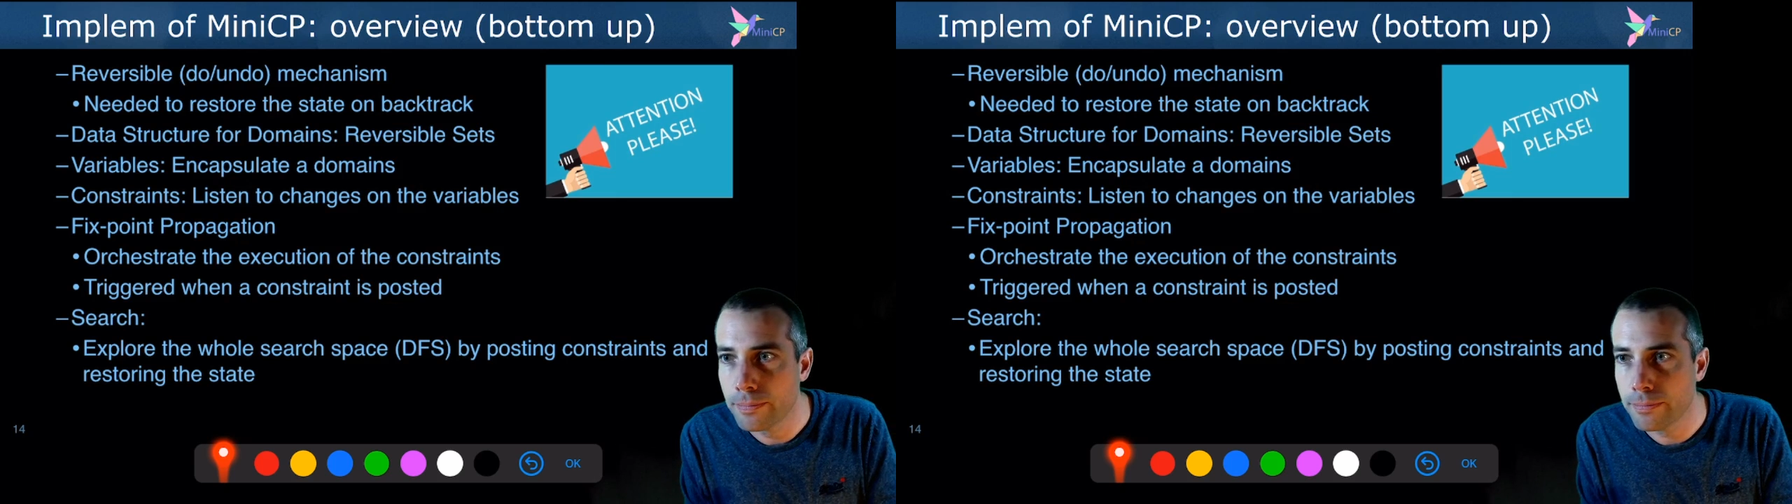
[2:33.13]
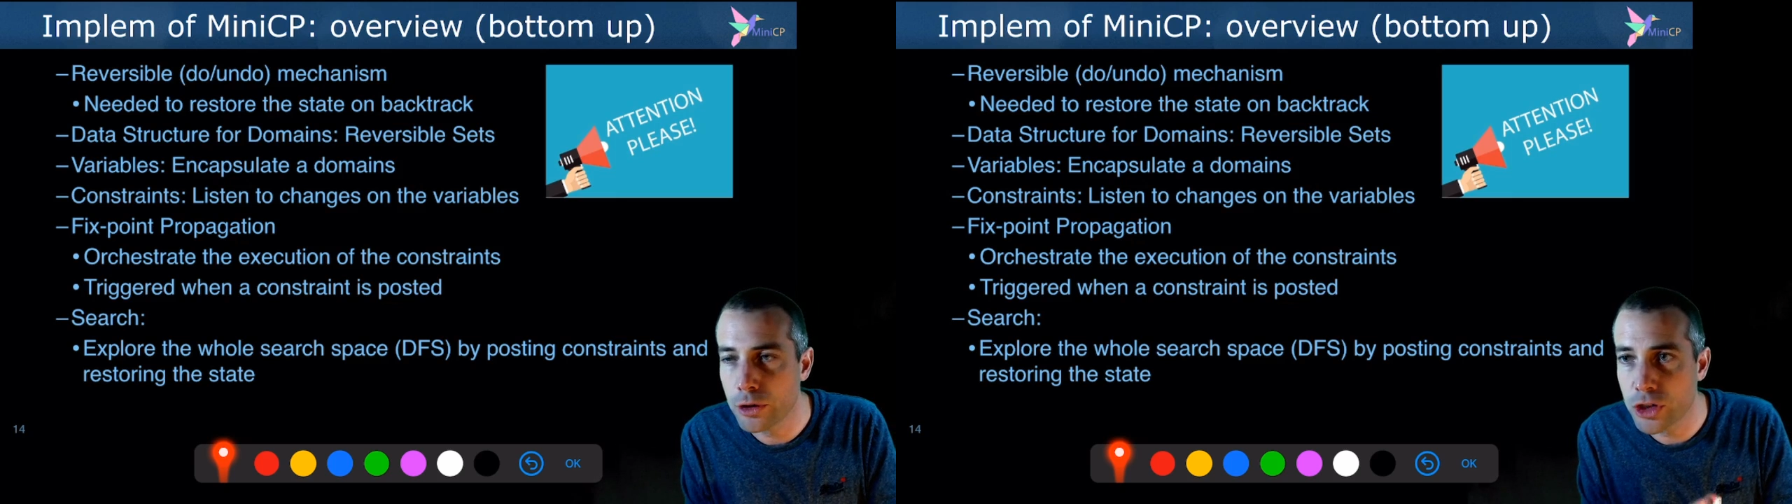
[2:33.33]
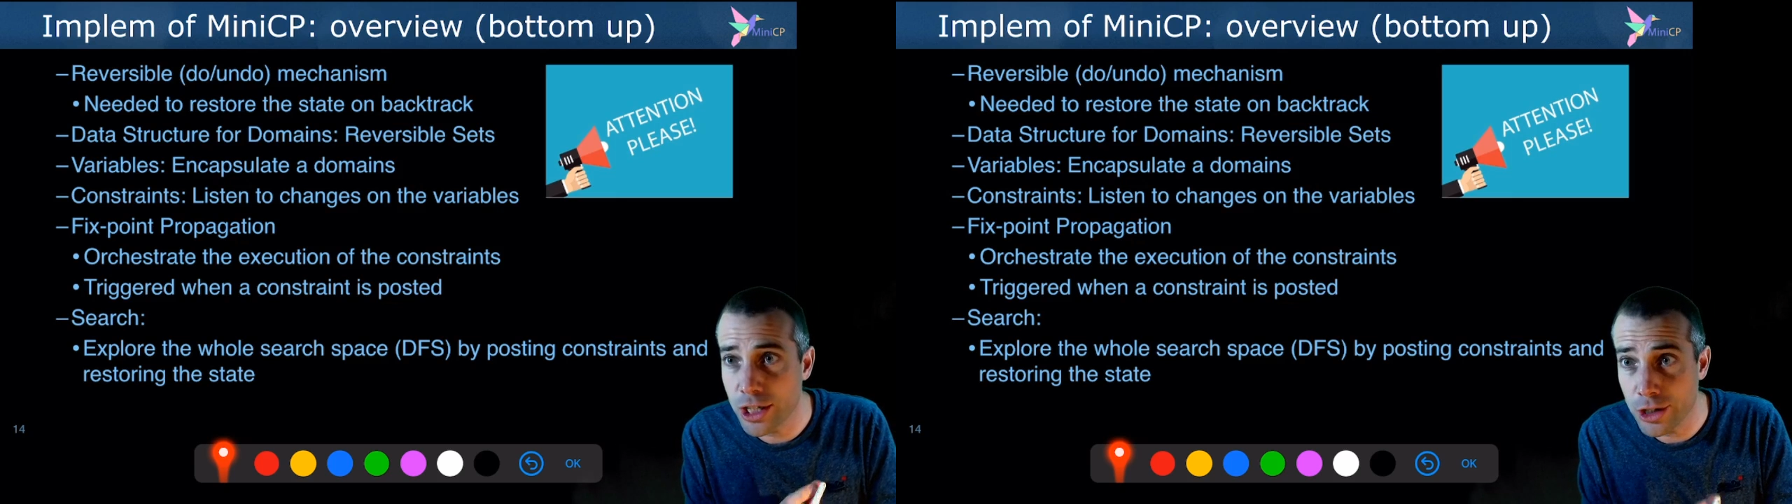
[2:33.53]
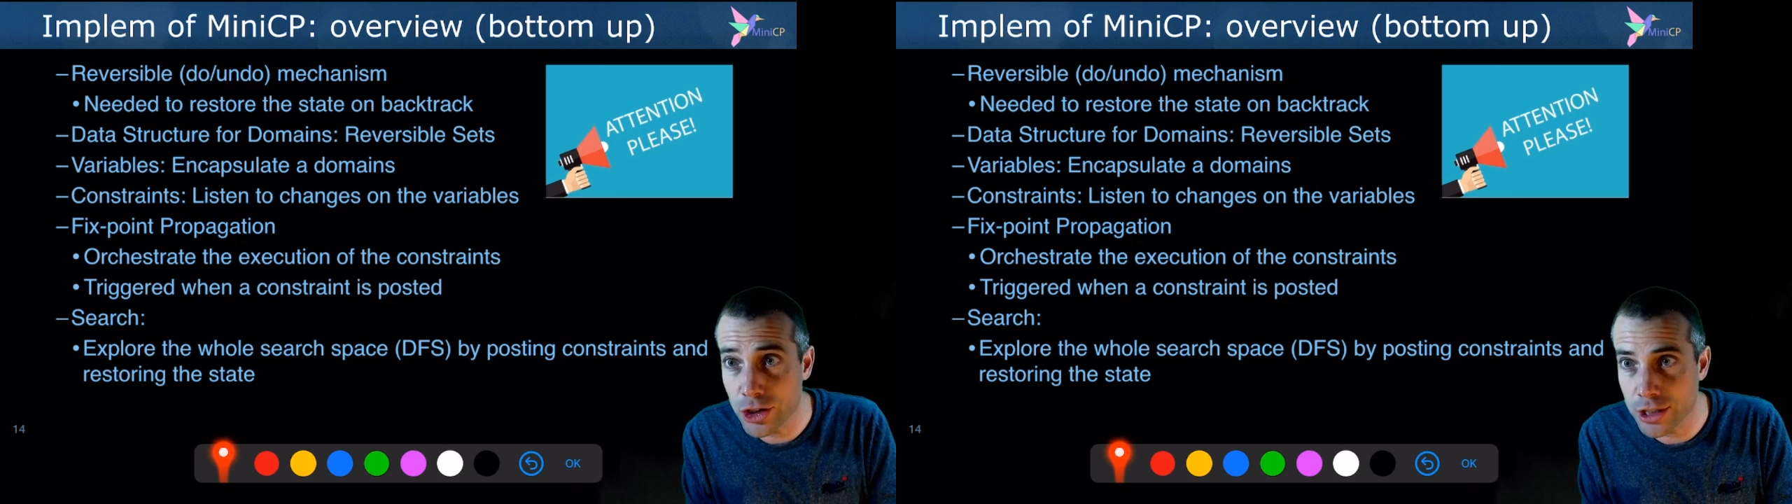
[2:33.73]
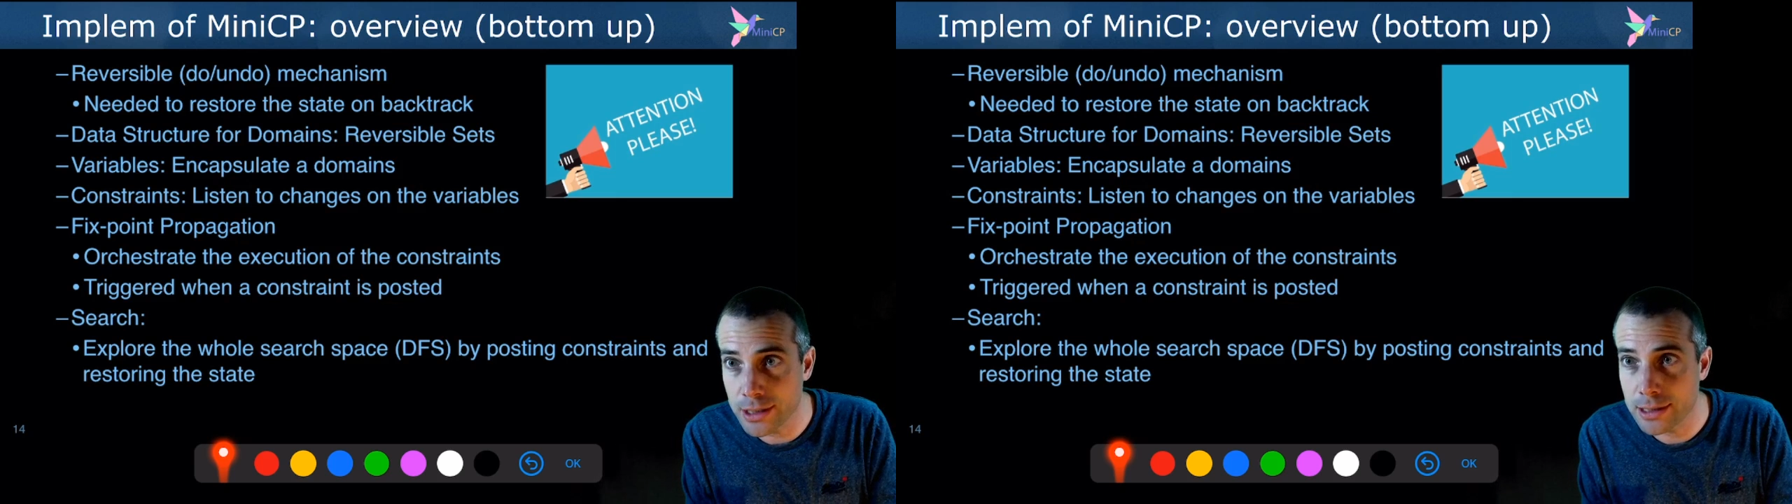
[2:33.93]
the
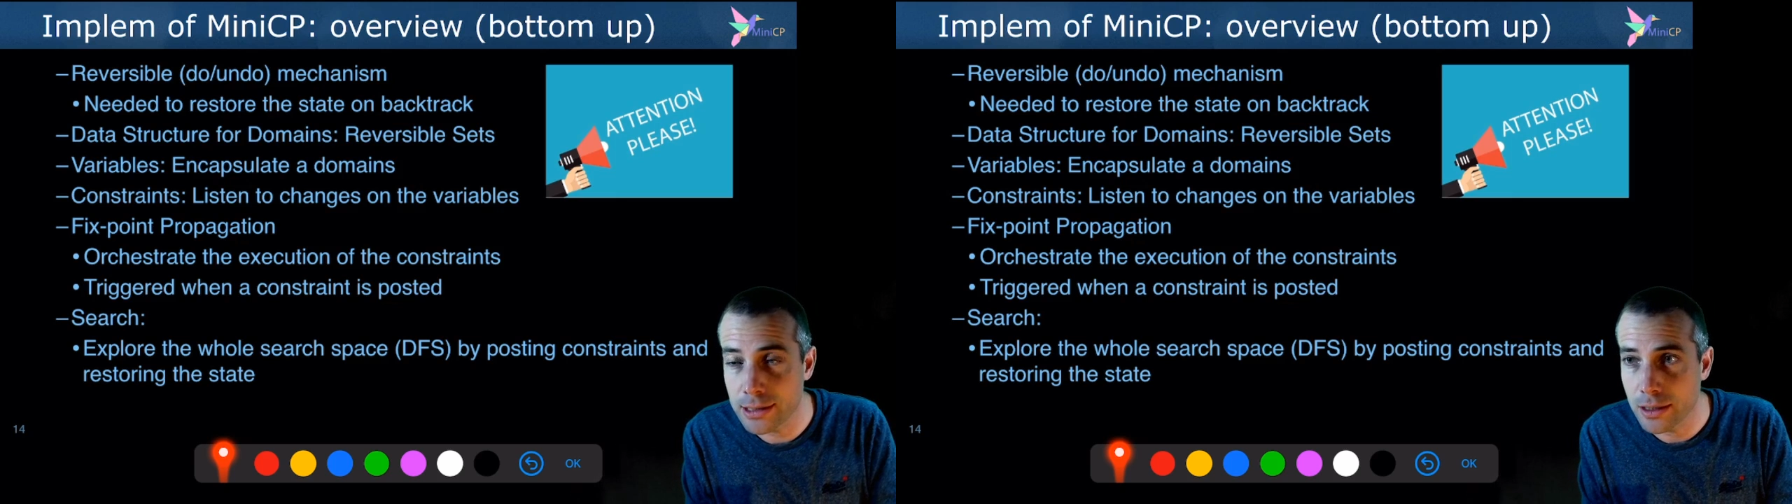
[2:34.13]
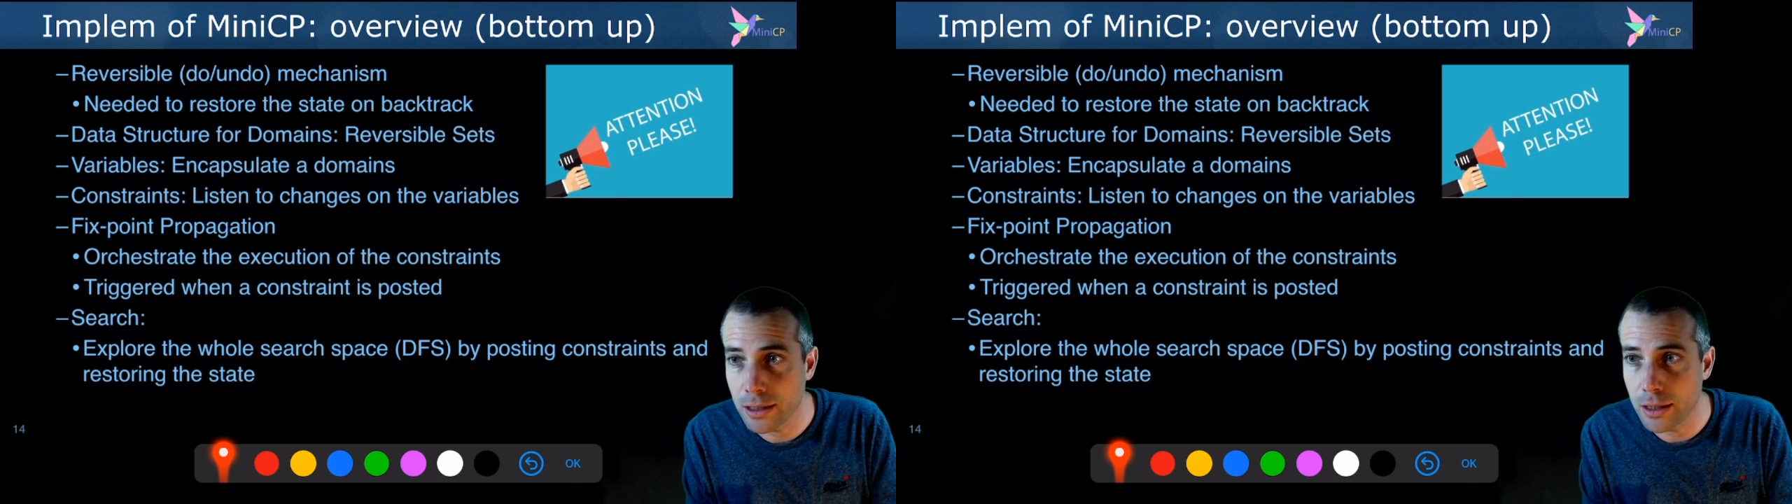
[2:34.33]
changes